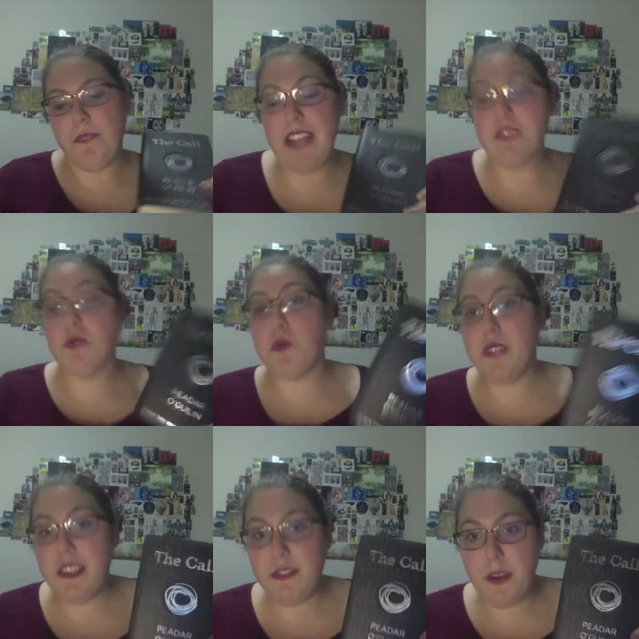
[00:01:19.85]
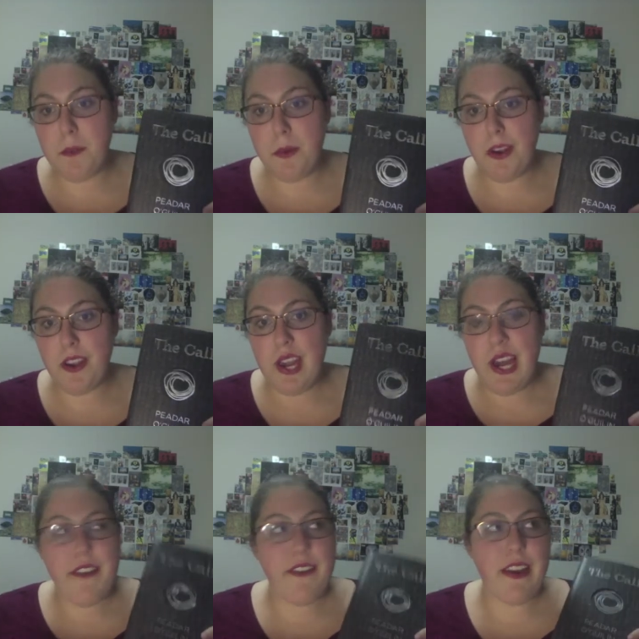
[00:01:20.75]
It's a really fun book.
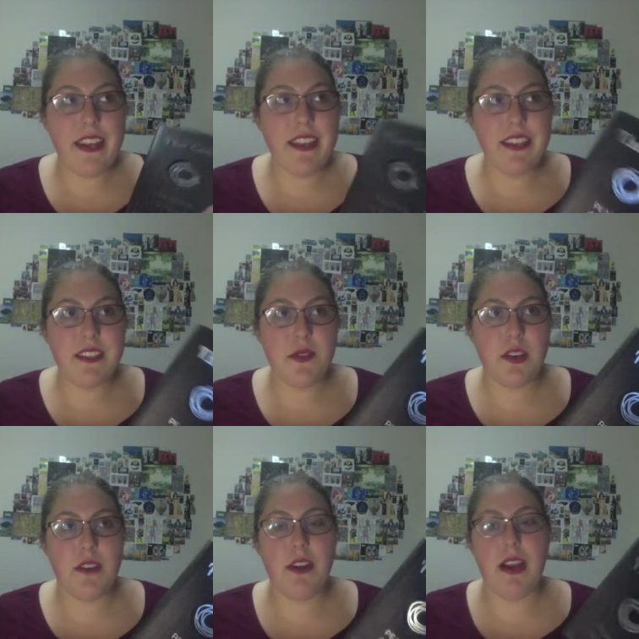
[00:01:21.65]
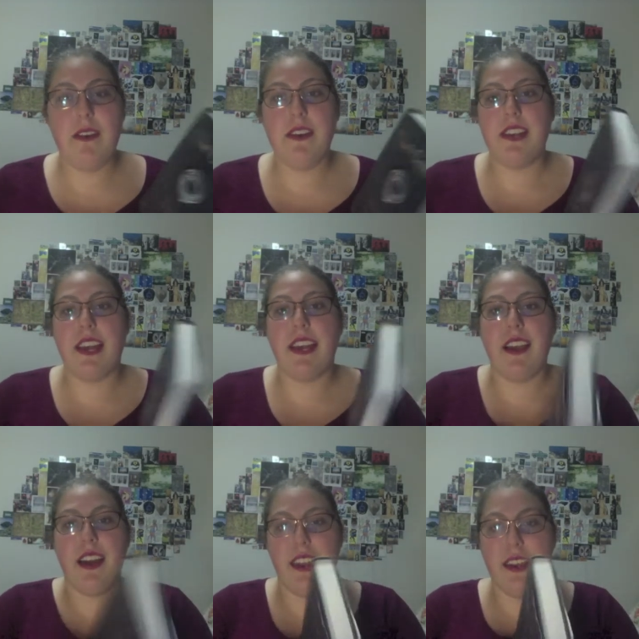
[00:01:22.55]
I read it in less than 24 hours. I
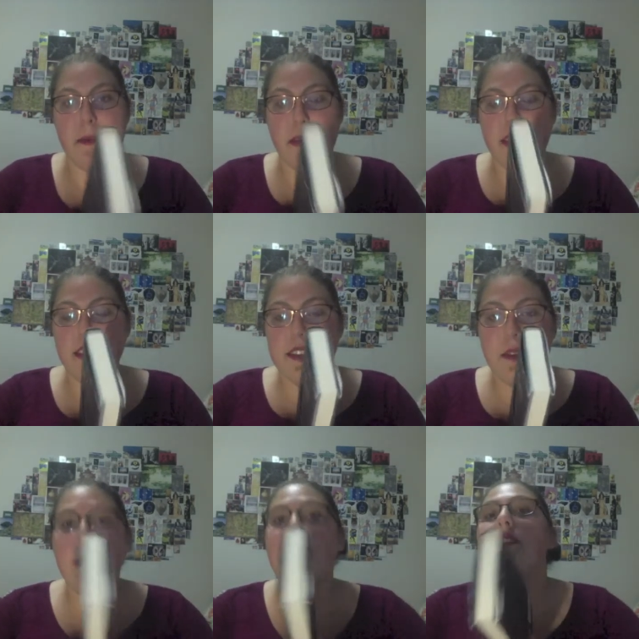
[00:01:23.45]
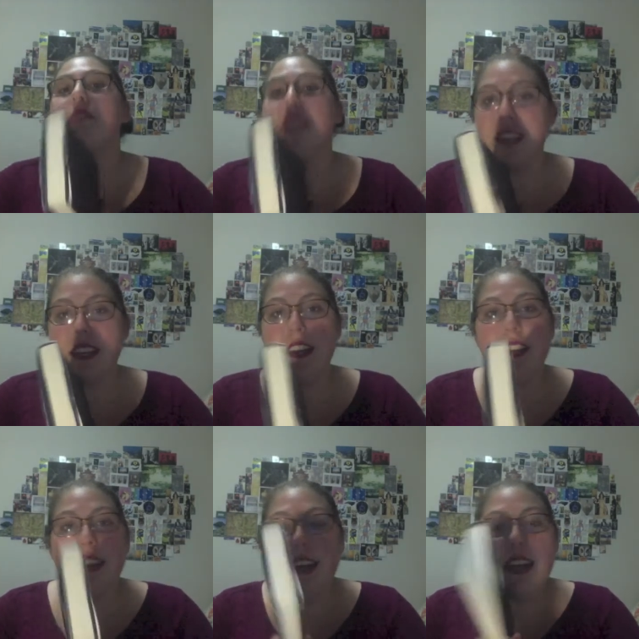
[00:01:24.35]
got it because I wanted to read it
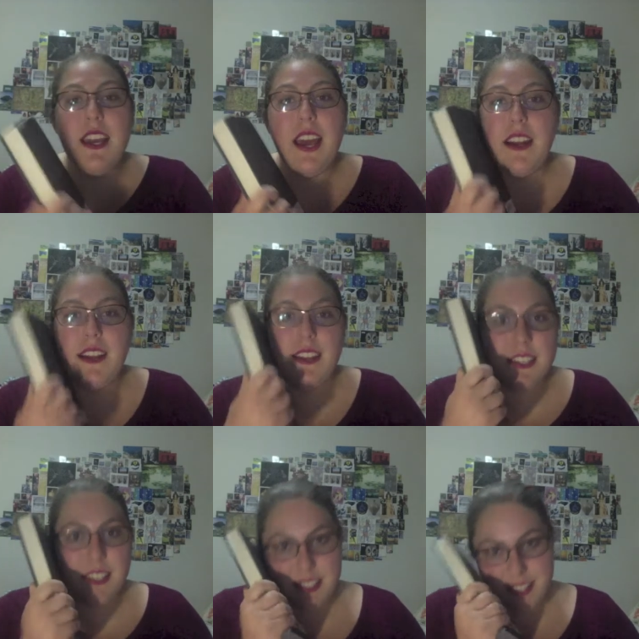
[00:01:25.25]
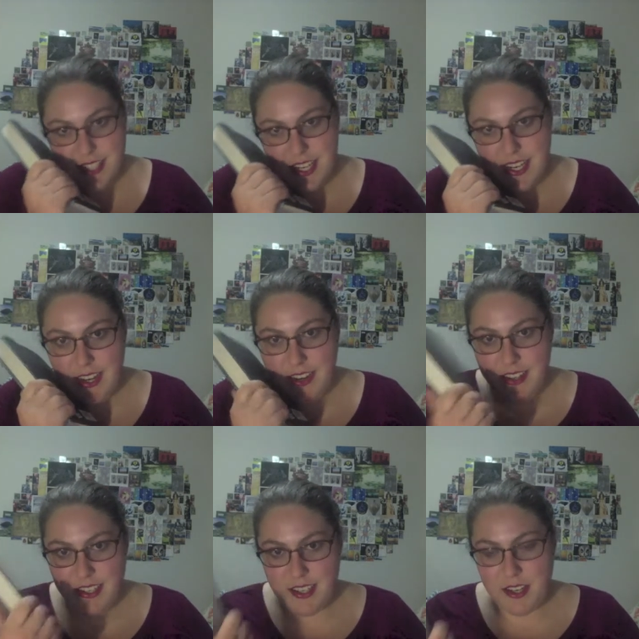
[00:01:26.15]
in Ireland because it's set in
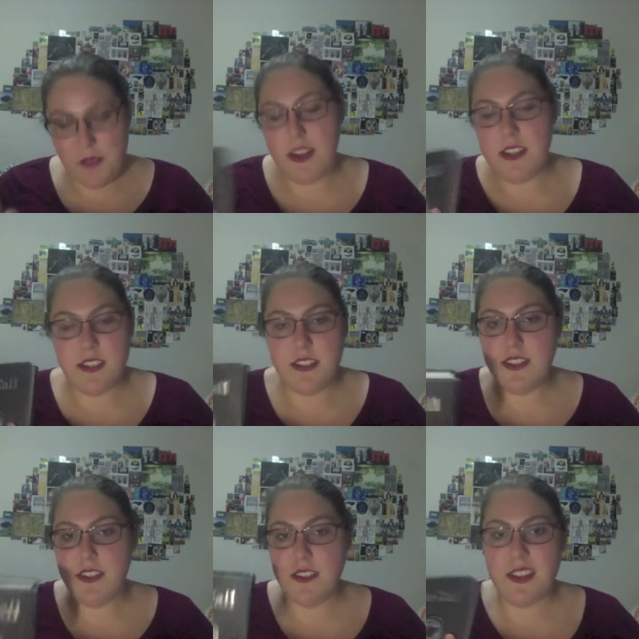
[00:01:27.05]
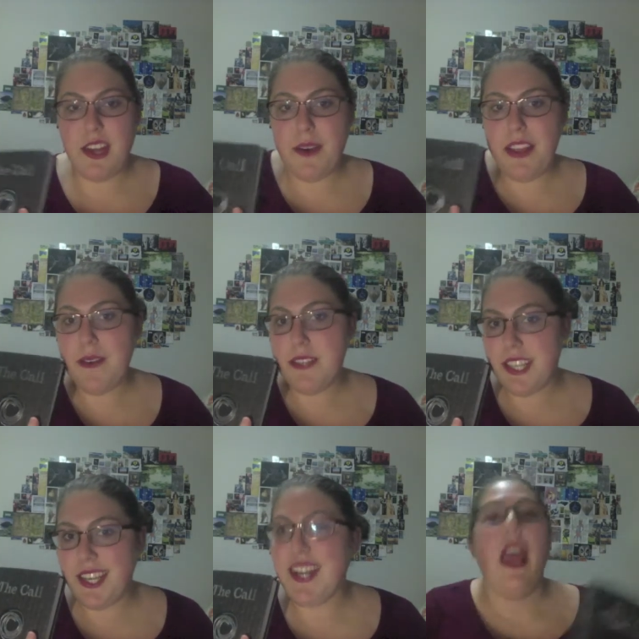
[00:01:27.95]
Ireland and I wanted to do that while I was
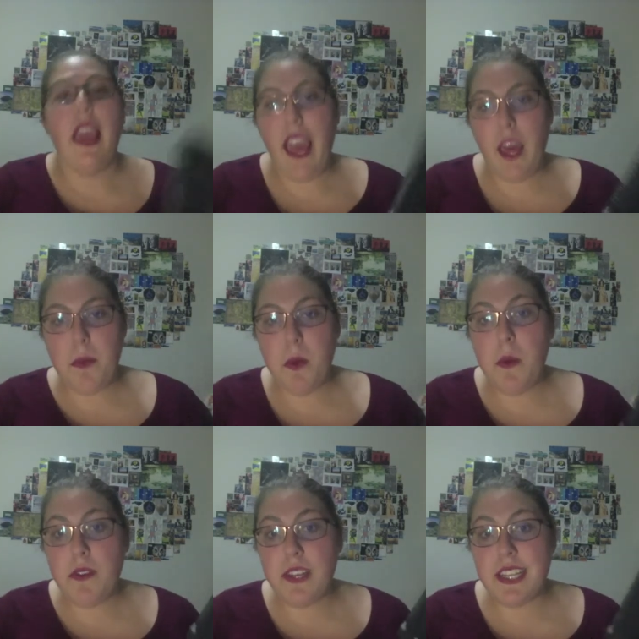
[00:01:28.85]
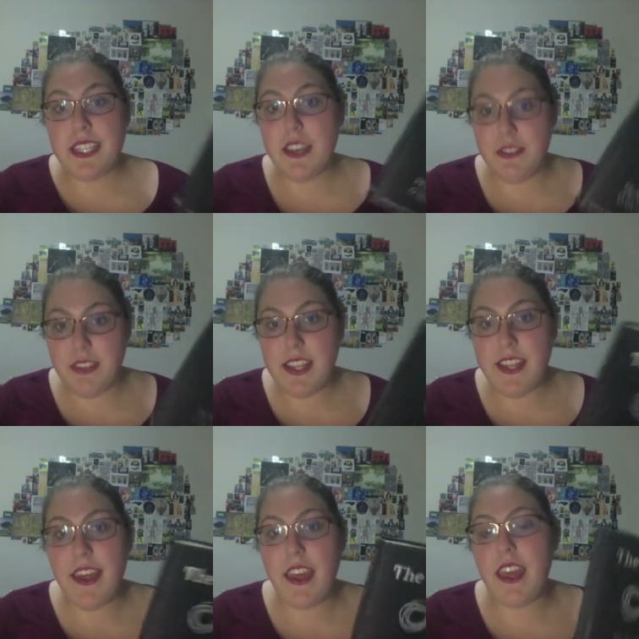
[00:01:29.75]
here. Abe, you would really definitely
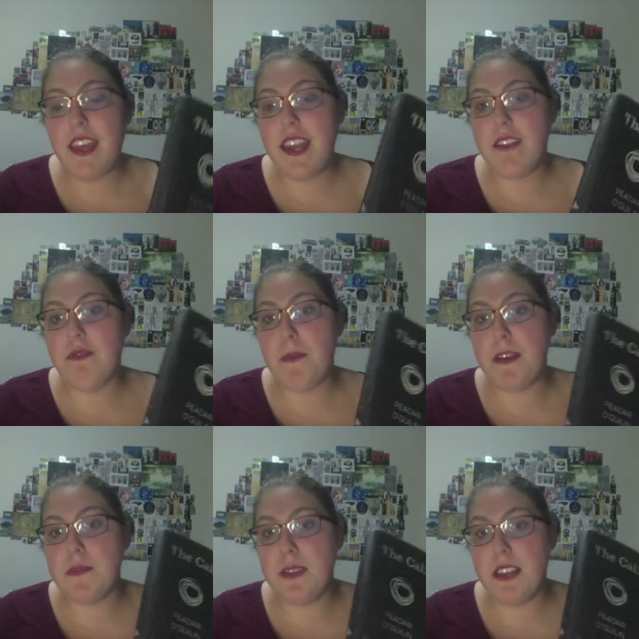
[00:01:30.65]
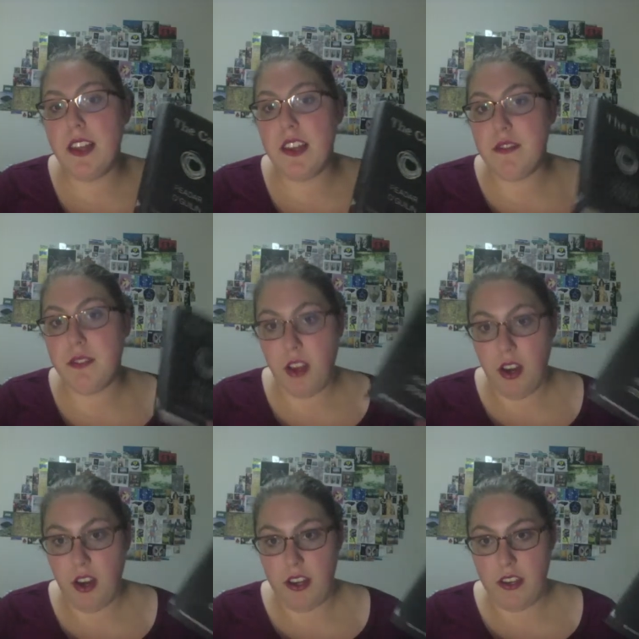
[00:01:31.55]
like it. It reminds me a lot of
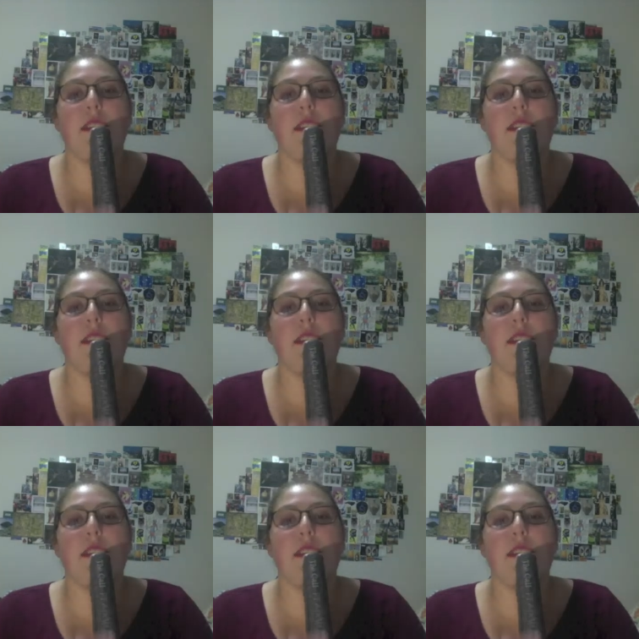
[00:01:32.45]
Gone.